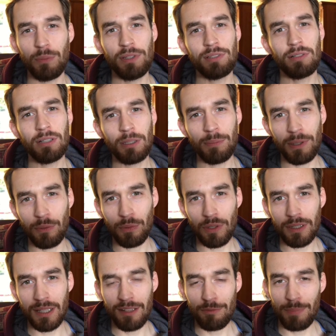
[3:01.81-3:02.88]
when we talk about
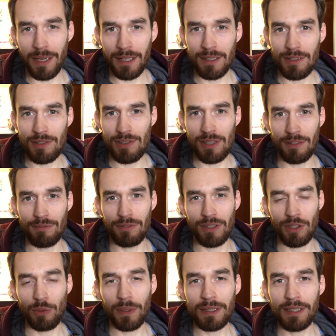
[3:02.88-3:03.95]
work-life balance,
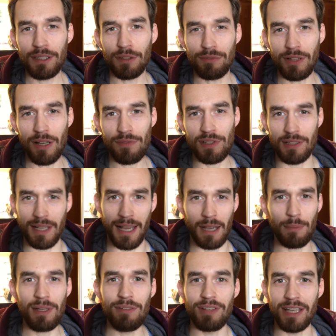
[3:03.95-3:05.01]
it quickly devolves into
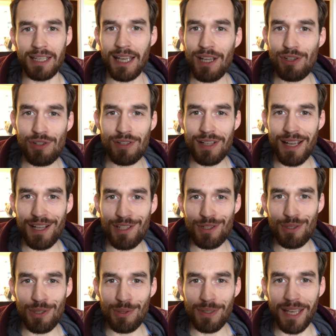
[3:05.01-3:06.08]
how many vacation days
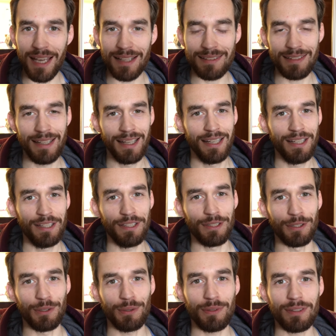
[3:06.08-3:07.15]
do you get?
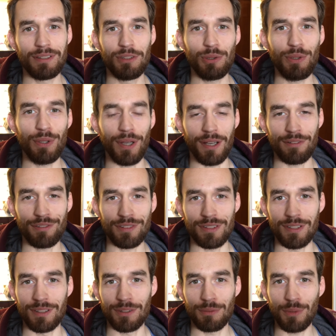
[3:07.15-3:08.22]
You know, do you have
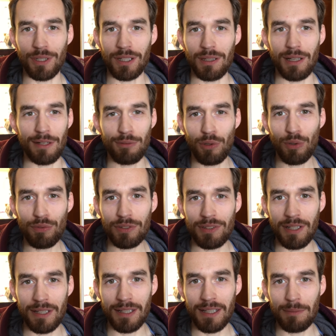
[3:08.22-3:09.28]
to work a lot of
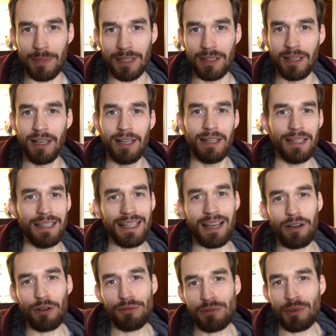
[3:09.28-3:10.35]
overtime? And
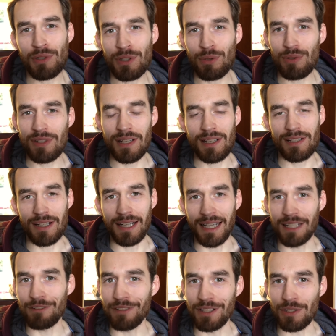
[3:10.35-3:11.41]
yeah, of course, those things are
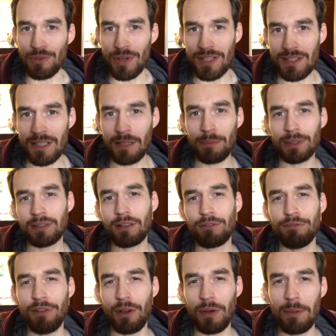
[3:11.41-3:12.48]
kind of interesting, but they're
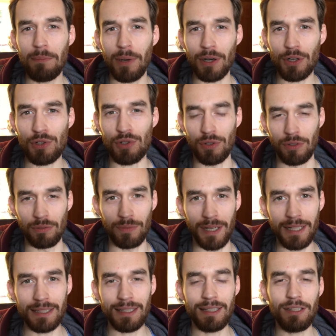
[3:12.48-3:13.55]
very marginal,
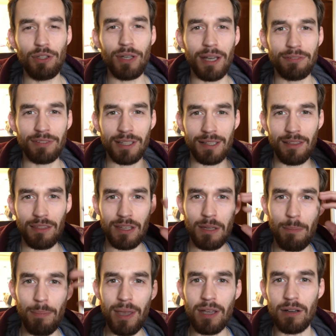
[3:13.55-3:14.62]
right? You have to
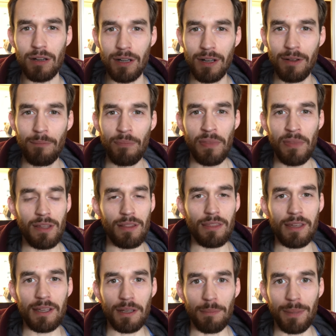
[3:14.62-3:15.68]
think bigger.
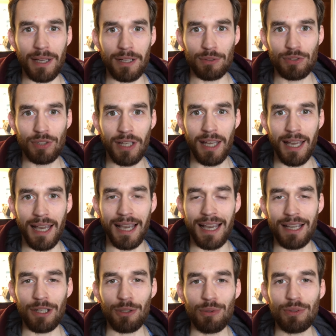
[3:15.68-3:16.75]
Think about
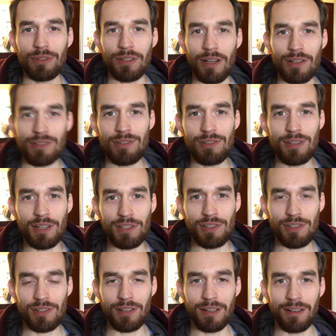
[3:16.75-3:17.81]
how is
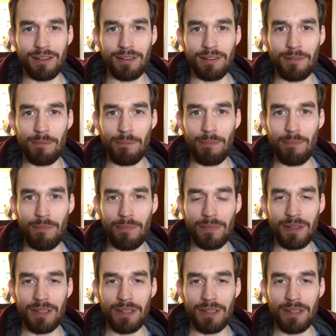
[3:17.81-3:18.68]
this job